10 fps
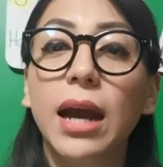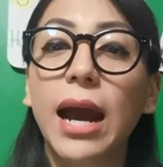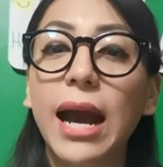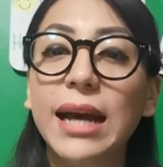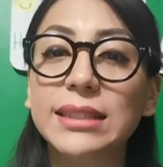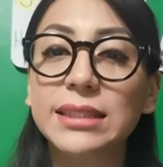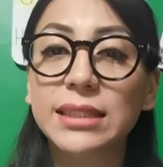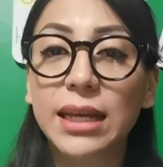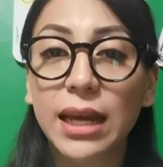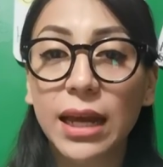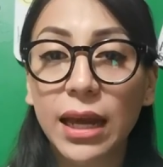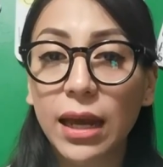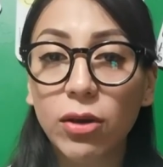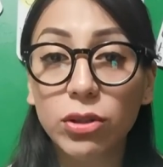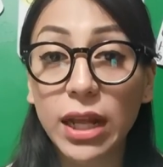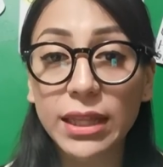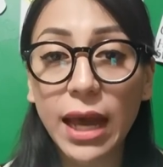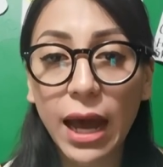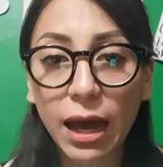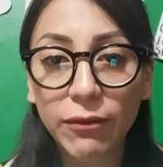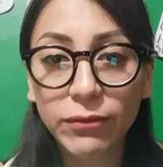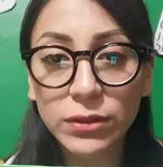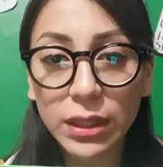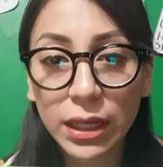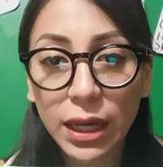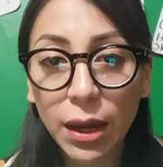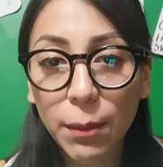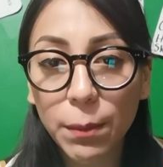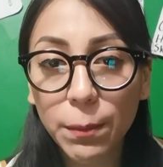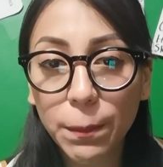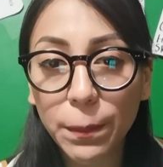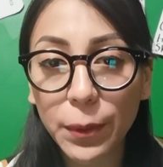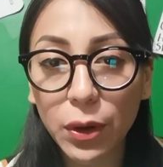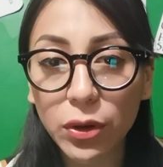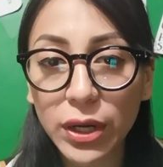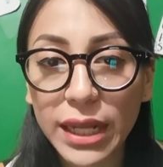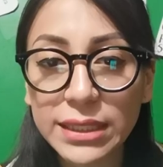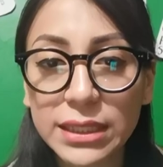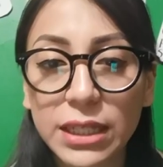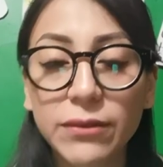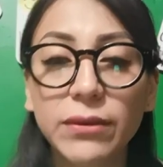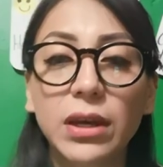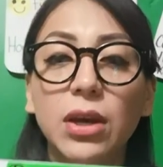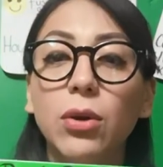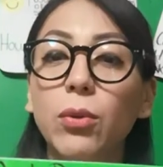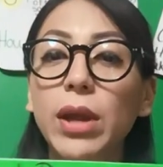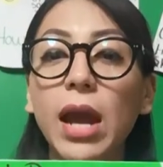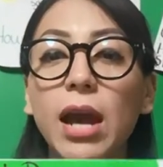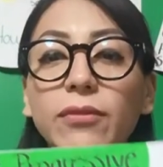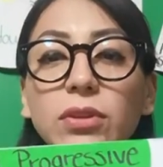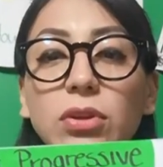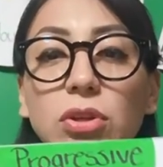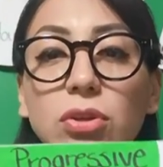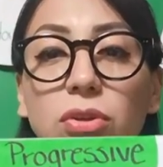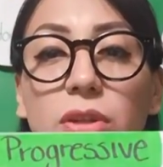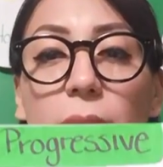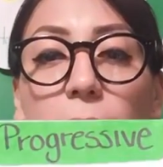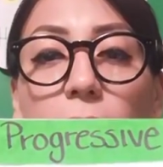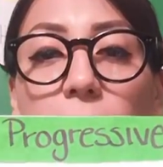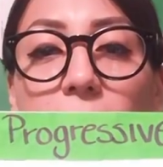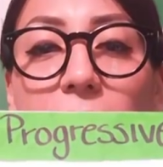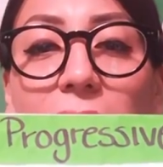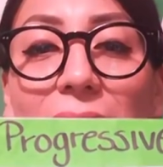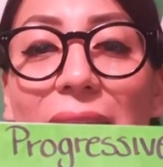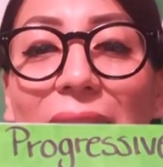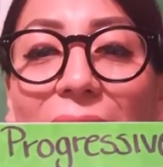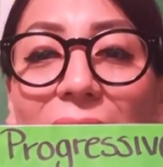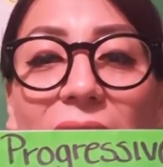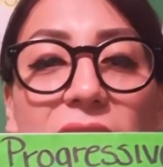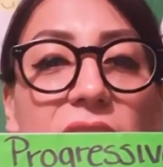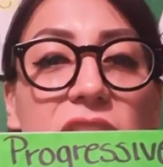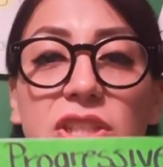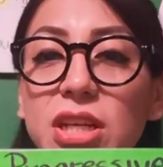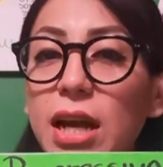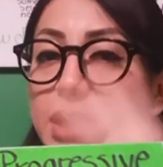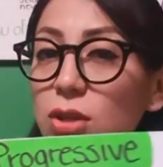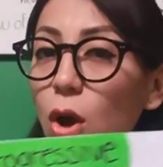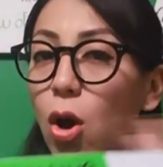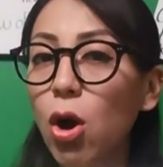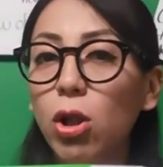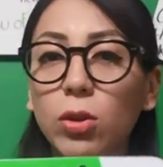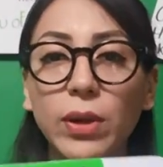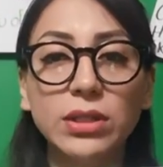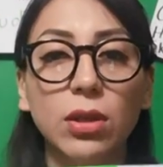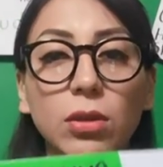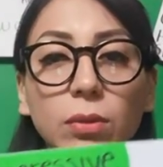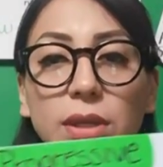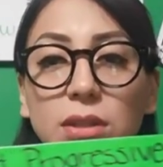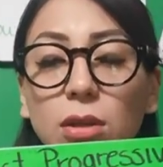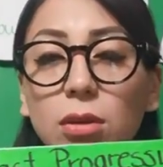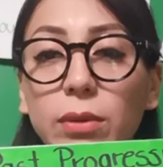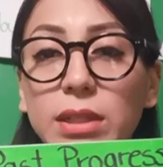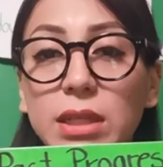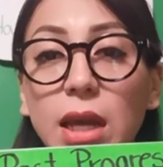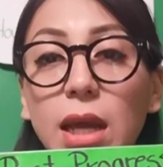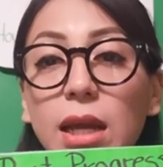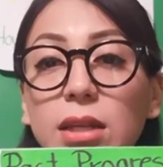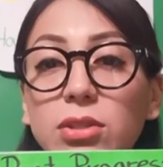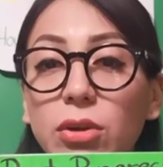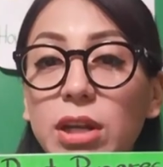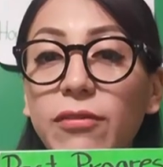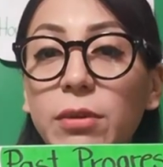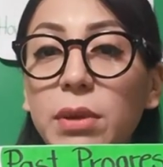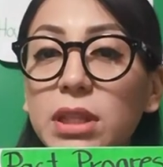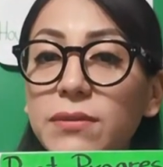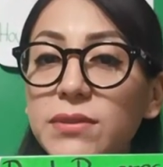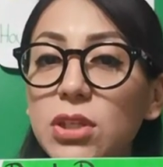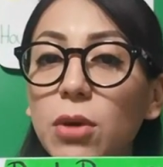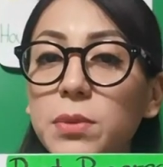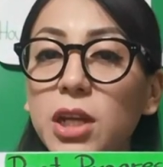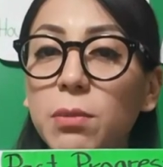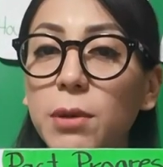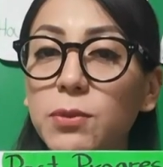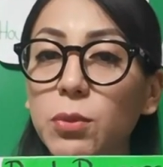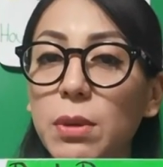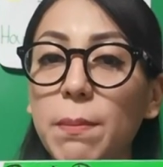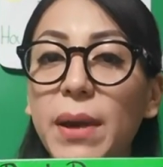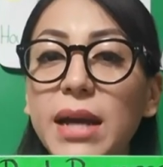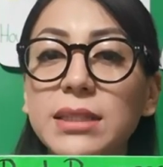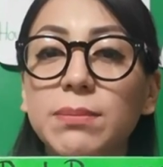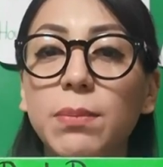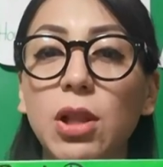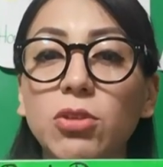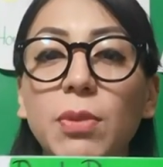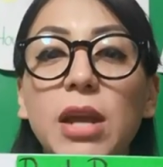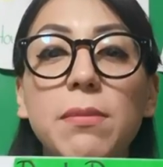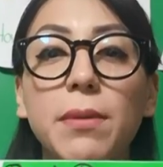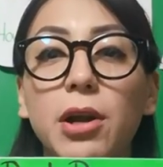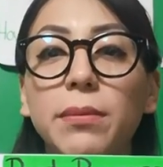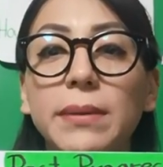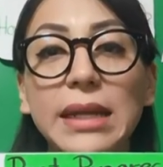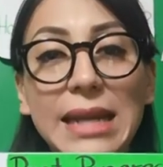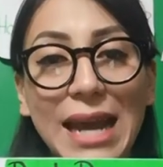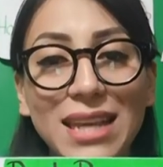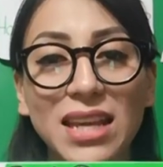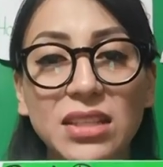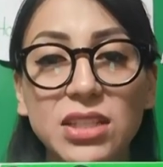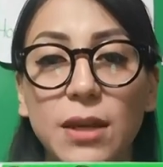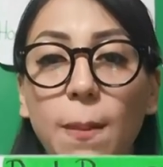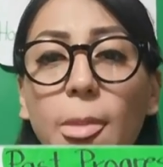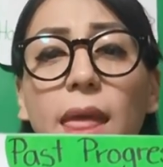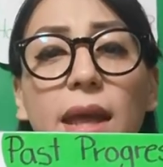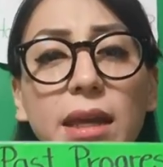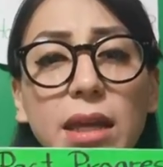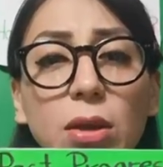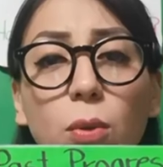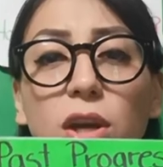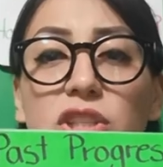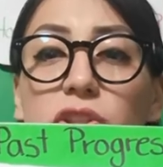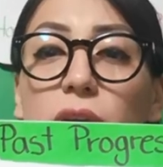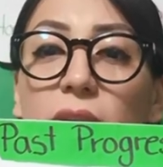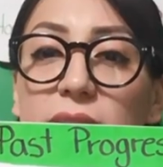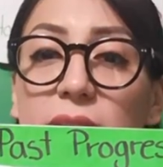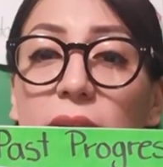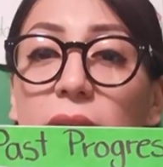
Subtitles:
has or that have progressive, we have to use the verb in ing, guys. Always, always, always. So in affirmative, subject, verb to be in past, plus my verb in ing. In question, guys,